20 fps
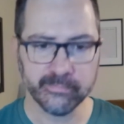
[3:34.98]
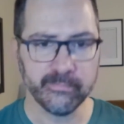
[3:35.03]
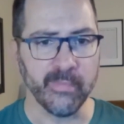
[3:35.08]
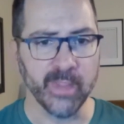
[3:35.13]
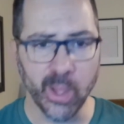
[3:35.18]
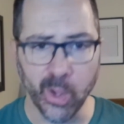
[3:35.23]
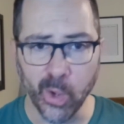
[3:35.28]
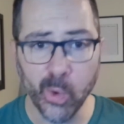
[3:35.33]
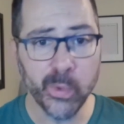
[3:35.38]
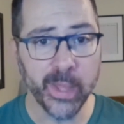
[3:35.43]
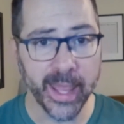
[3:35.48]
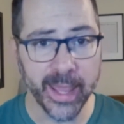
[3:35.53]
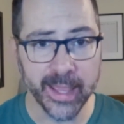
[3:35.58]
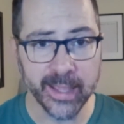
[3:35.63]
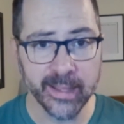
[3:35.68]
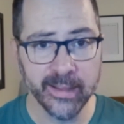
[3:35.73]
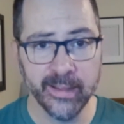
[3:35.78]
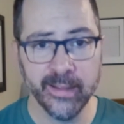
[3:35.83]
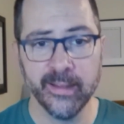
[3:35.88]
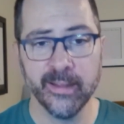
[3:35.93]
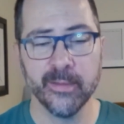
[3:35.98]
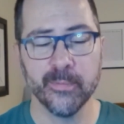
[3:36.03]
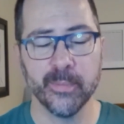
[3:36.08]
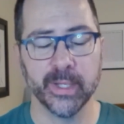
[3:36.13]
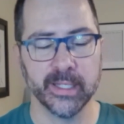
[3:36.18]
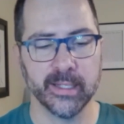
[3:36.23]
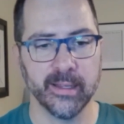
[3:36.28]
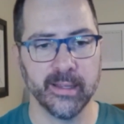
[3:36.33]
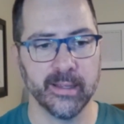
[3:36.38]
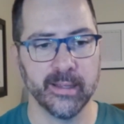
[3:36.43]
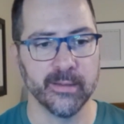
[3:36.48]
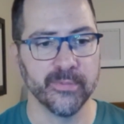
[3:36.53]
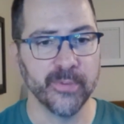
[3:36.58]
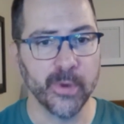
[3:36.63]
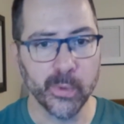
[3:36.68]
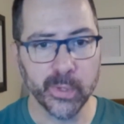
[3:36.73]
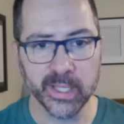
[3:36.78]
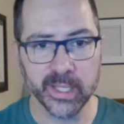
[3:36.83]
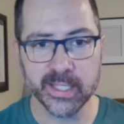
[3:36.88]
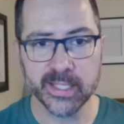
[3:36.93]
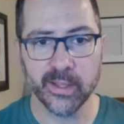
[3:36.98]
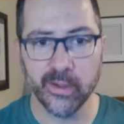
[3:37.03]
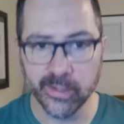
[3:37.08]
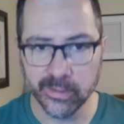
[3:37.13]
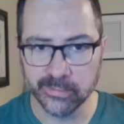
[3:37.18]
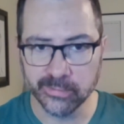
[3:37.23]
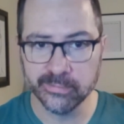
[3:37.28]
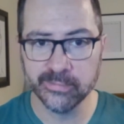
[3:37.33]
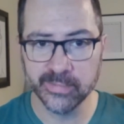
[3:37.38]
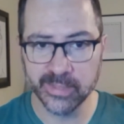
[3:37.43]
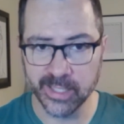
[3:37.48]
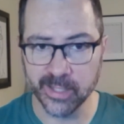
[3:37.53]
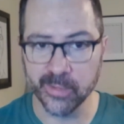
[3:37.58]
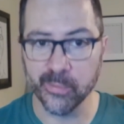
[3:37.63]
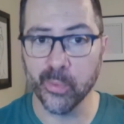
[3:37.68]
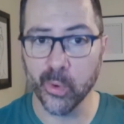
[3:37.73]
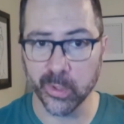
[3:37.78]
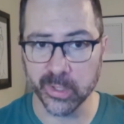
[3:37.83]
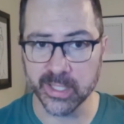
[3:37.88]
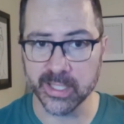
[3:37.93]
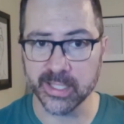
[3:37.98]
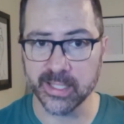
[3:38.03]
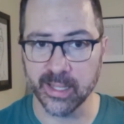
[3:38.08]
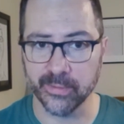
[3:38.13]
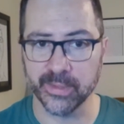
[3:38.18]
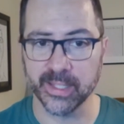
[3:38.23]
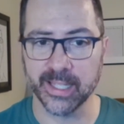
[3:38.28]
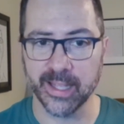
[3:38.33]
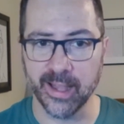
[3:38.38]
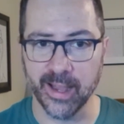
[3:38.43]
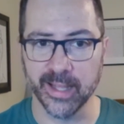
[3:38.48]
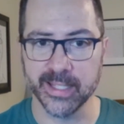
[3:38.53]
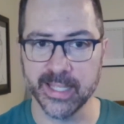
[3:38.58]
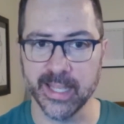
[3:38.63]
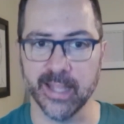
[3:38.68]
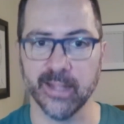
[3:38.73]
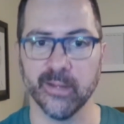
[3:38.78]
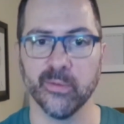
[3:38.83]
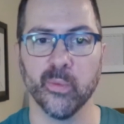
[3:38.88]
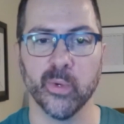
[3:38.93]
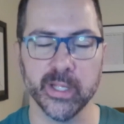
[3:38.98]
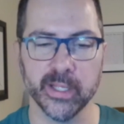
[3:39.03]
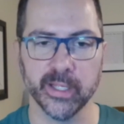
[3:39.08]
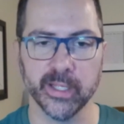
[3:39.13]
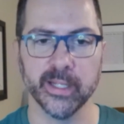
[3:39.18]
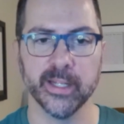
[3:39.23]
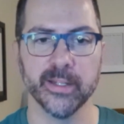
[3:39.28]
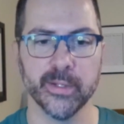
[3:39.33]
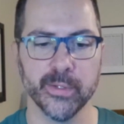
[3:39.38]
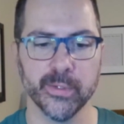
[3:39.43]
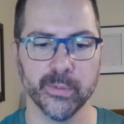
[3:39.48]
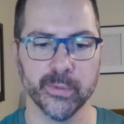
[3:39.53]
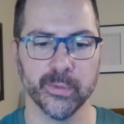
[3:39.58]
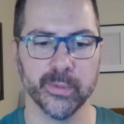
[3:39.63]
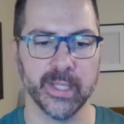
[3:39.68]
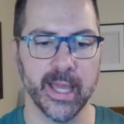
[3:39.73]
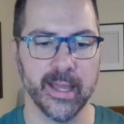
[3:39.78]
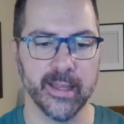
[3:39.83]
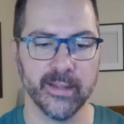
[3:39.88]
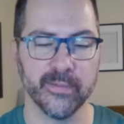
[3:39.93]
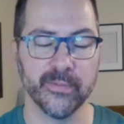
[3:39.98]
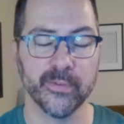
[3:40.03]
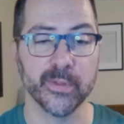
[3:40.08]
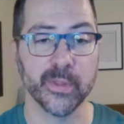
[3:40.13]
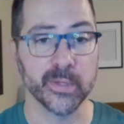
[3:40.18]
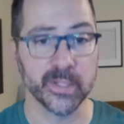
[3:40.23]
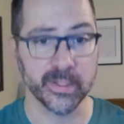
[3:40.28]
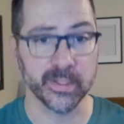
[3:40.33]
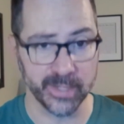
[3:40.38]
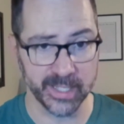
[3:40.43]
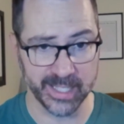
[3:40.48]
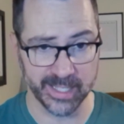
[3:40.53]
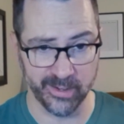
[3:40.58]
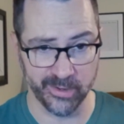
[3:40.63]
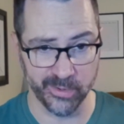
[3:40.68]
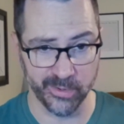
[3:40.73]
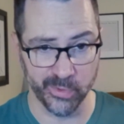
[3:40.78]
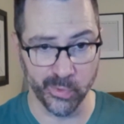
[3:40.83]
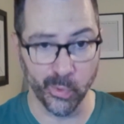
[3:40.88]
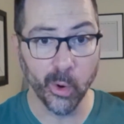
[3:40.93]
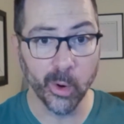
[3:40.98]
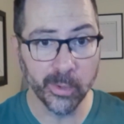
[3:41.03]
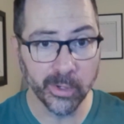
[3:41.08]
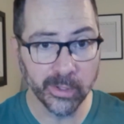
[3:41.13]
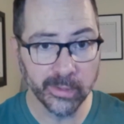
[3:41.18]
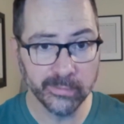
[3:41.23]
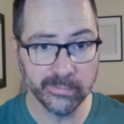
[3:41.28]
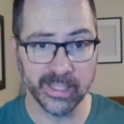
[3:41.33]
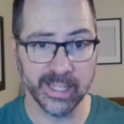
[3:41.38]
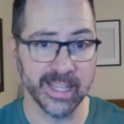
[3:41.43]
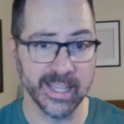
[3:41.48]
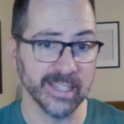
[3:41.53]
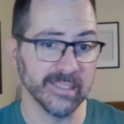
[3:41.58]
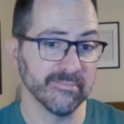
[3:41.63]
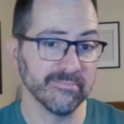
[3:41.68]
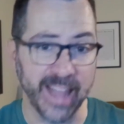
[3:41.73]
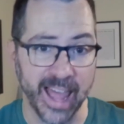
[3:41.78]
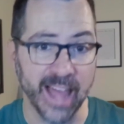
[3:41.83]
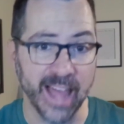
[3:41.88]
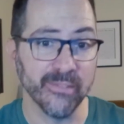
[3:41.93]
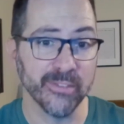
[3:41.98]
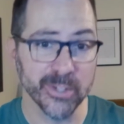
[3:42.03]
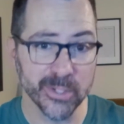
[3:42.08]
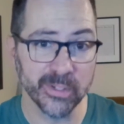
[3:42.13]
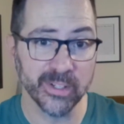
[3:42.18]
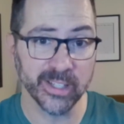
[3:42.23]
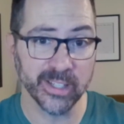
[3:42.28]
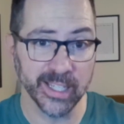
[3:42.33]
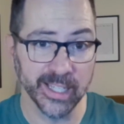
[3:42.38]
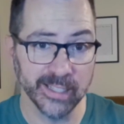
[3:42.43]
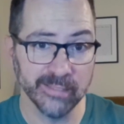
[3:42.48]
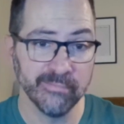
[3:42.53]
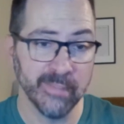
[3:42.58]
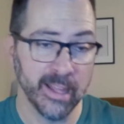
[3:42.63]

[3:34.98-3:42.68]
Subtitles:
okay. But focus on the important stuff, the content. What are you going to do? Yeah, and for those of us that are normal, like average looking,